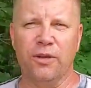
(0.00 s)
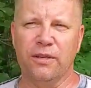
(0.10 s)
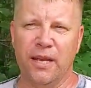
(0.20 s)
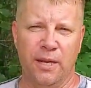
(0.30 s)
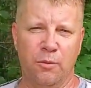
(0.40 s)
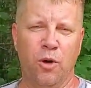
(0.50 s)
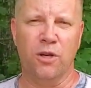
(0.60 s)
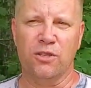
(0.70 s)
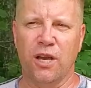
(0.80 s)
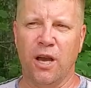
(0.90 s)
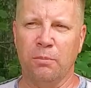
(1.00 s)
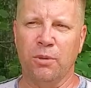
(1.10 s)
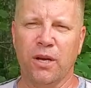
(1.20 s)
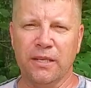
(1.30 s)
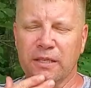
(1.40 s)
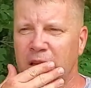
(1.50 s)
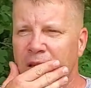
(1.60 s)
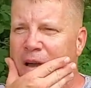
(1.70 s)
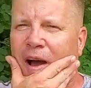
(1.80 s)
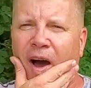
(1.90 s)
it, and it was a copperhead.
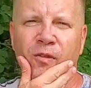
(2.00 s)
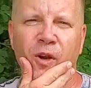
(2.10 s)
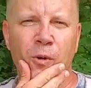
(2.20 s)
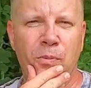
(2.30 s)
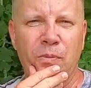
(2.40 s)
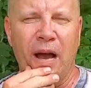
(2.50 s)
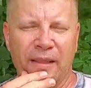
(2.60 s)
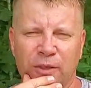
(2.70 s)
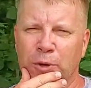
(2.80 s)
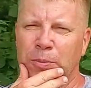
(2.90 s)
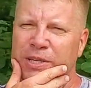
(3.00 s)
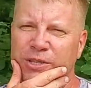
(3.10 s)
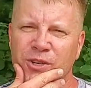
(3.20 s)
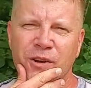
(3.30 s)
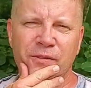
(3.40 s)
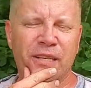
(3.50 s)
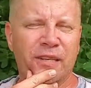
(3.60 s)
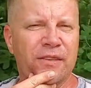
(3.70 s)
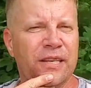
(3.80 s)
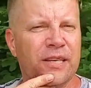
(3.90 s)
I threw a picture of it
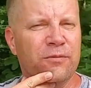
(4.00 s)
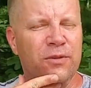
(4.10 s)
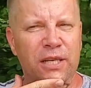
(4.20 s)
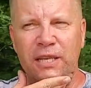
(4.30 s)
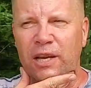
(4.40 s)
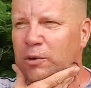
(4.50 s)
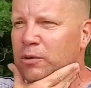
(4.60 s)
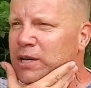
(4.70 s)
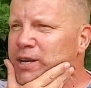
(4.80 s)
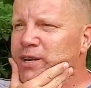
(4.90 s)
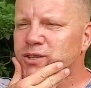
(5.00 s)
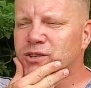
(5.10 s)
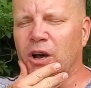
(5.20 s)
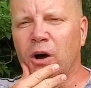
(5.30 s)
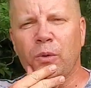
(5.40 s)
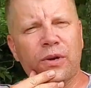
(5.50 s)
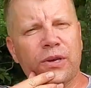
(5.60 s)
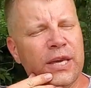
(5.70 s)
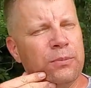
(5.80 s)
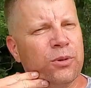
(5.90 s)
in the video. So
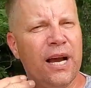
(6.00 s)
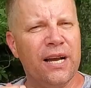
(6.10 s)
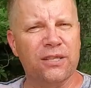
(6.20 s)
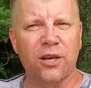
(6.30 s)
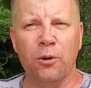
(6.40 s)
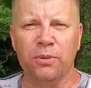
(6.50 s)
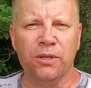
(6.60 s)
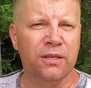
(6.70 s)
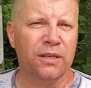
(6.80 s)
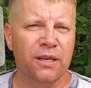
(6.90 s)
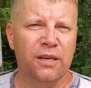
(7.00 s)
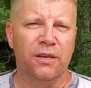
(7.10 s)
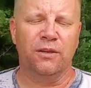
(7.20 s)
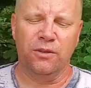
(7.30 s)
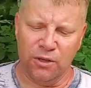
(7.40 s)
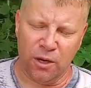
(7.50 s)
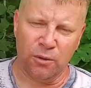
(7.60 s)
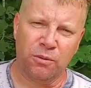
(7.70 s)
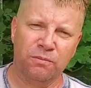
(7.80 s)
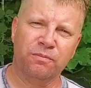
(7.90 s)
keep your eyes open, you
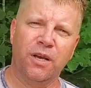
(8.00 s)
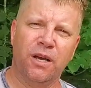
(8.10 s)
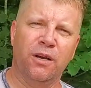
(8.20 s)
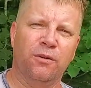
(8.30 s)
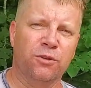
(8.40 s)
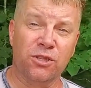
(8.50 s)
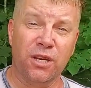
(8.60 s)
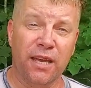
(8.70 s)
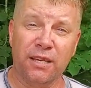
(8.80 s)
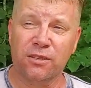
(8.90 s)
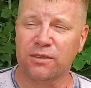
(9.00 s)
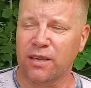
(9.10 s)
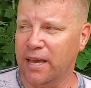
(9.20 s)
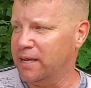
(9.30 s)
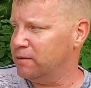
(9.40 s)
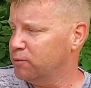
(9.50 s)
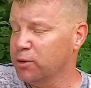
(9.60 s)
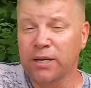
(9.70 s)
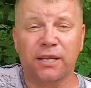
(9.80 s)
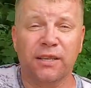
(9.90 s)
know, for snakes and
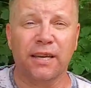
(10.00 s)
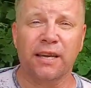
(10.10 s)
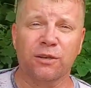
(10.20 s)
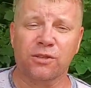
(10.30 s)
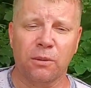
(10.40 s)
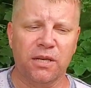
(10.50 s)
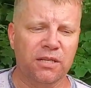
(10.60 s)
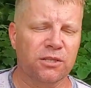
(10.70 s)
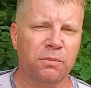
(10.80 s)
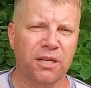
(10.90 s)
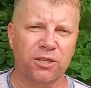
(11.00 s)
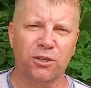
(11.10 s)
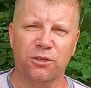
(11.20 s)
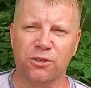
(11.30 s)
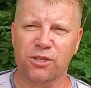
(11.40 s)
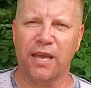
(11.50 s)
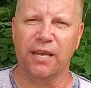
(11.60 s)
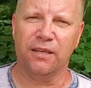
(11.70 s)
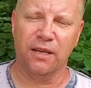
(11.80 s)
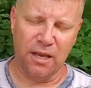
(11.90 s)
for anything else. I mean, just make sure you're
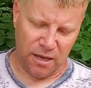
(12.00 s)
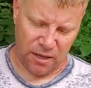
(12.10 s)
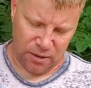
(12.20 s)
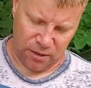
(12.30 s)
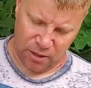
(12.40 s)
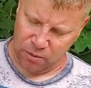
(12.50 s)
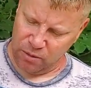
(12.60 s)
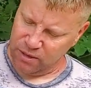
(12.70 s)
scanning, you know.